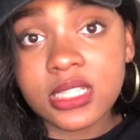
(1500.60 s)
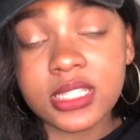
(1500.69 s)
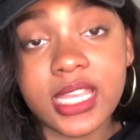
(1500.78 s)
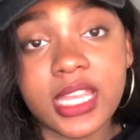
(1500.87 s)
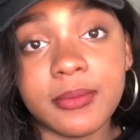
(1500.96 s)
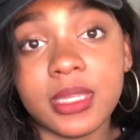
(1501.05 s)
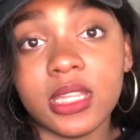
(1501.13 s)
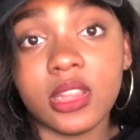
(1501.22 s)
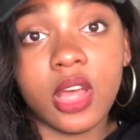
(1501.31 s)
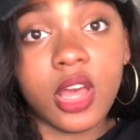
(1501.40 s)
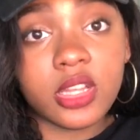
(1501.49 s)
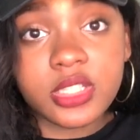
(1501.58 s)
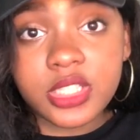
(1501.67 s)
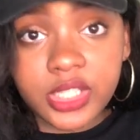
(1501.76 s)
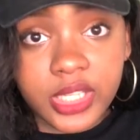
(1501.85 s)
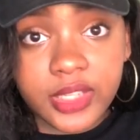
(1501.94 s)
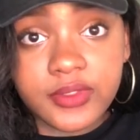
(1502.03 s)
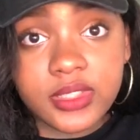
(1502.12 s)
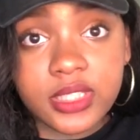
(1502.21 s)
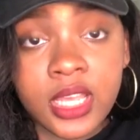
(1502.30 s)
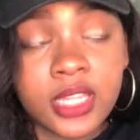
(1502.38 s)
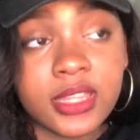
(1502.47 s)
They give me long
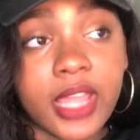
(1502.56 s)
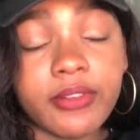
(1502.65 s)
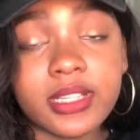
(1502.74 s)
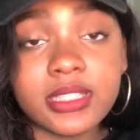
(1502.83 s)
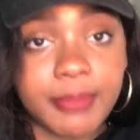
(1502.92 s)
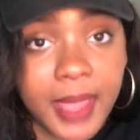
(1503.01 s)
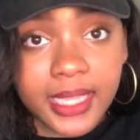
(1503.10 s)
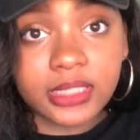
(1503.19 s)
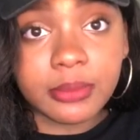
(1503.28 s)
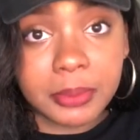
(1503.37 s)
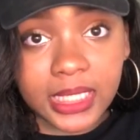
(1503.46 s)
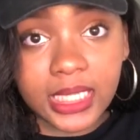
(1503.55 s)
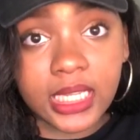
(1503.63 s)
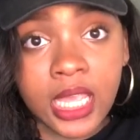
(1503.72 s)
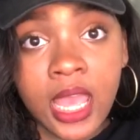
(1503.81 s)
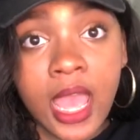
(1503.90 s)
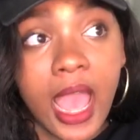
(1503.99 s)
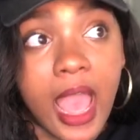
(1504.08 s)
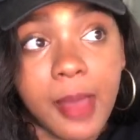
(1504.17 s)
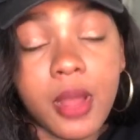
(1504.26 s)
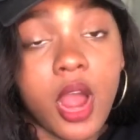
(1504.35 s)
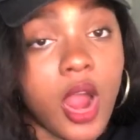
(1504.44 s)
shifts. They respect me.
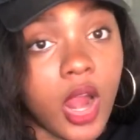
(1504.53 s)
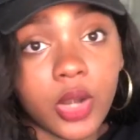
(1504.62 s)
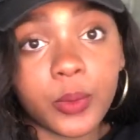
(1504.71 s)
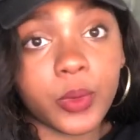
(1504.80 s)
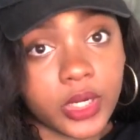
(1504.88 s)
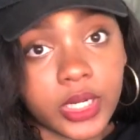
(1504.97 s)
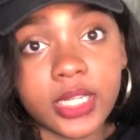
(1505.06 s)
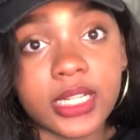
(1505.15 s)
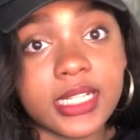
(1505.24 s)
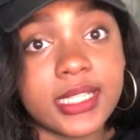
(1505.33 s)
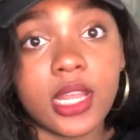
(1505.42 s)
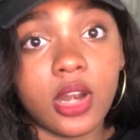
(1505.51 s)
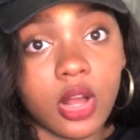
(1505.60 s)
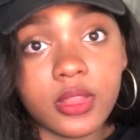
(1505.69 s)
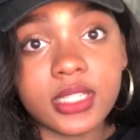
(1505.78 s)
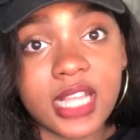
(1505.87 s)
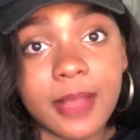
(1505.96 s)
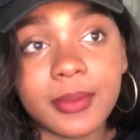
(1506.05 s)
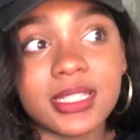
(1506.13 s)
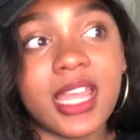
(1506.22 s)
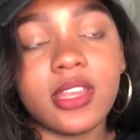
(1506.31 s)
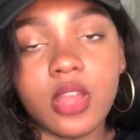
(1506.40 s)
I'm a hard worker, and they say it all the time,
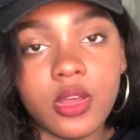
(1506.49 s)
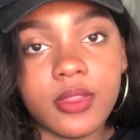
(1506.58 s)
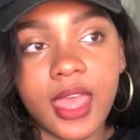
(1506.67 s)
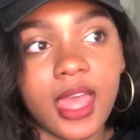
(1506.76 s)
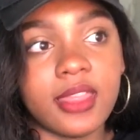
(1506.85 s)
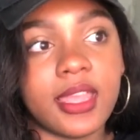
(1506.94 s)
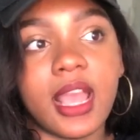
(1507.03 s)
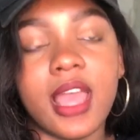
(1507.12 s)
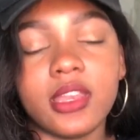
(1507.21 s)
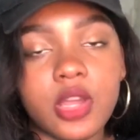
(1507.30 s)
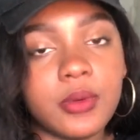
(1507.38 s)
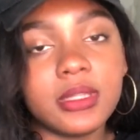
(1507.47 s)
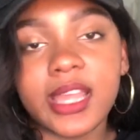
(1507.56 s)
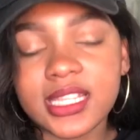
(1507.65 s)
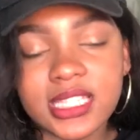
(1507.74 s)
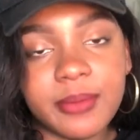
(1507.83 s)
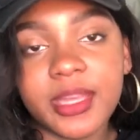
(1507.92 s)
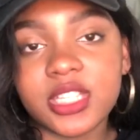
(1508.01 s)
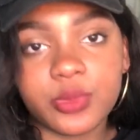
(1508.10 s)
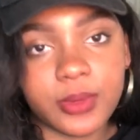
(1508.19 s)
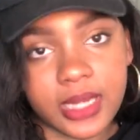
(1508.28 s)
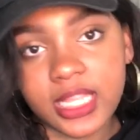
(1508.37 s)
because I know that. Like, I know a lazy
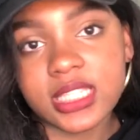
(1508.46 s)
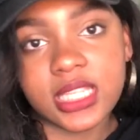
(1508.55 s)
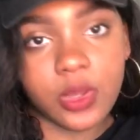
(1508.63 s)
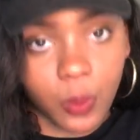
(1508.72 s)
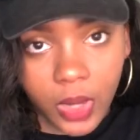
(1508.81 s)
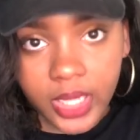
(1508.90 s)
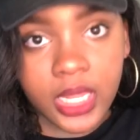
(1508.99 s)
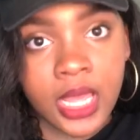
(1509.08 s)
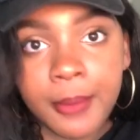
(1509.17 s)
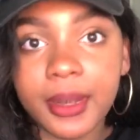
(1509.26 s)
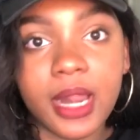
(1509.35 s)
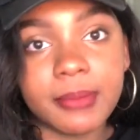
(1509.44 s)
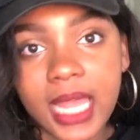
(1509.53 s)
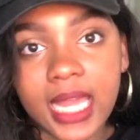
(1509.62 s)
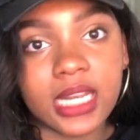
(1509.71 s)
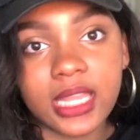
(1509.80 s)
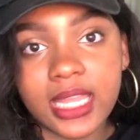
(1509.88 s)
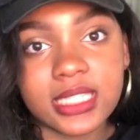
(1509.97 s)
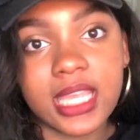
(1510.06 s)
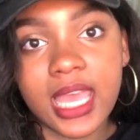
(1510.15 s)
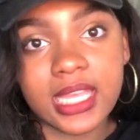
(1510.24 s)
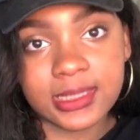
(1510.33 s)
bitch when I see one, but I'm not a
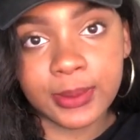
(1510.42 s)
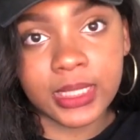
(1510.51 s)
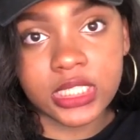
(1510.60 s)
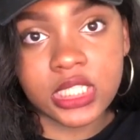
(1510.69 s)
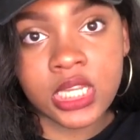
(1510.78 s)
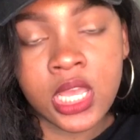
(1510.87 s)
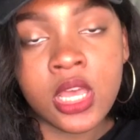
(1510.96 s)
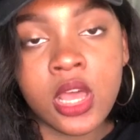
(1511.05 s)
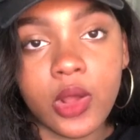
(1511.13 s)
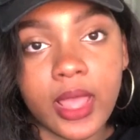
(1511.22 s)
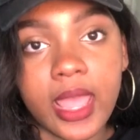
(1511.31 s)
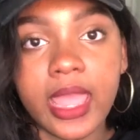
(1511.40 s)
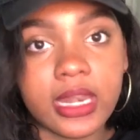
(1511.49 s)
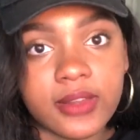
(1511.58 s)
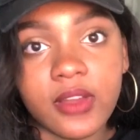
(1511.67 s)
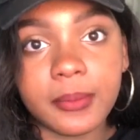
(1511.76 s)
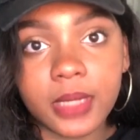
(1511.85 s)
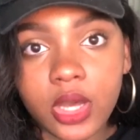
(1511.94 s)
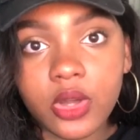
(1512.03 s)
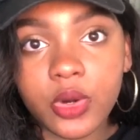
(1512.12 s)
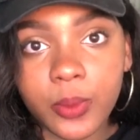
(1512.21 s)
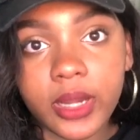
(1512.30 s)
lazy ass bitch, okay? And if I'm gonna
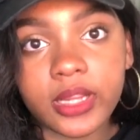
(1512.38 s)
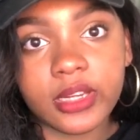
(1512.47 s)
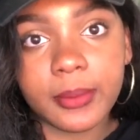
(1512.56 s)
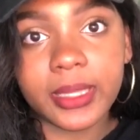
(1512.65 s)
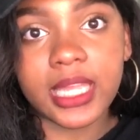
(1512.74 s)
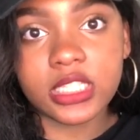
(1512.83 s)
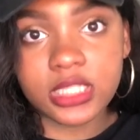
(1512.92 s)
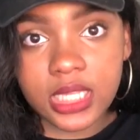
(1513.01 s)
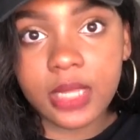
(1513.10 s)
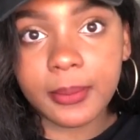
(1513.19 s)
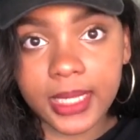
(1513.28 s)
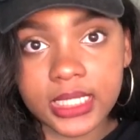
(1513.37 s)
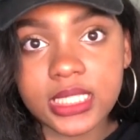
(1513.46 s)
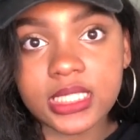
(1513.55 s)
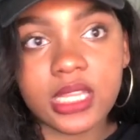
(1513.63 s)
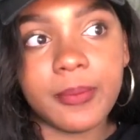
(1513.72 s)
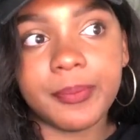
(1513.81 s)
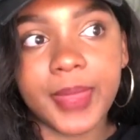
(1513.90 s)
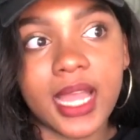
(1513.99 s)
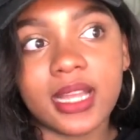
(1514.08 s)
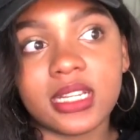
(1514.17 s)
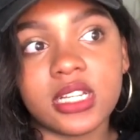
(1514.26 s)
go to work and I'm gonna get to the monies, I'm
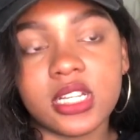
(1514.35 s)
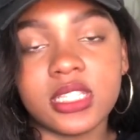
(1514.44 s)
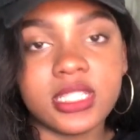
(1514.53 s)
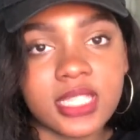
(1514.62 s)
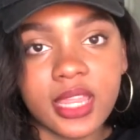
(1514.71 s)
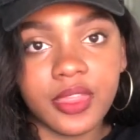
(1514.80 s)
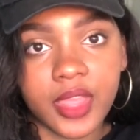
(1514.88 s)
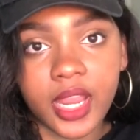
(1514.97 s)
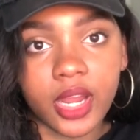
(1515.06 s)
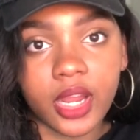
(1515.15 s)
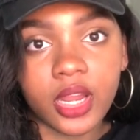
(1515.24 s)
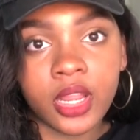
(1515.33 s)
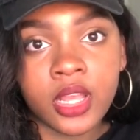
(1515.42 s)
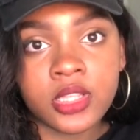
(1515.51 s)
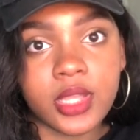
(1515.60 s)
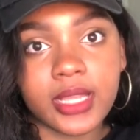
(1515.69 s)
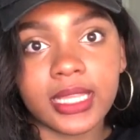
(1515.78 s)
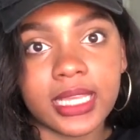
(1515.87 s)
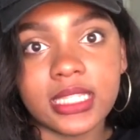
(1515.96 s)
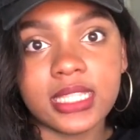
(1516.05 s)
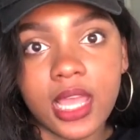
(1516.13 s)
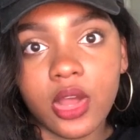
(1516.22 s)
not gonna just sit there so I can
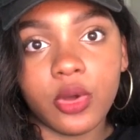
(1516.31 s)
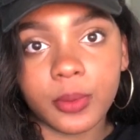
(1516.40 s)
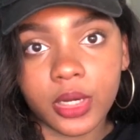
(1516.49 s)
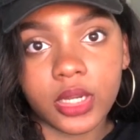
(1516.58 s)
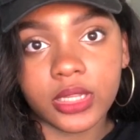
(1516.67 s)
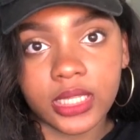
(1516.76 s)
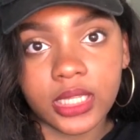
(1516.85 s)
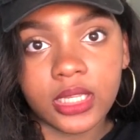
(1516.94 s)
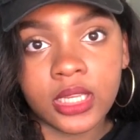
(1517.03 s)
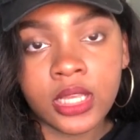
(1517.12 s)
get sent home early.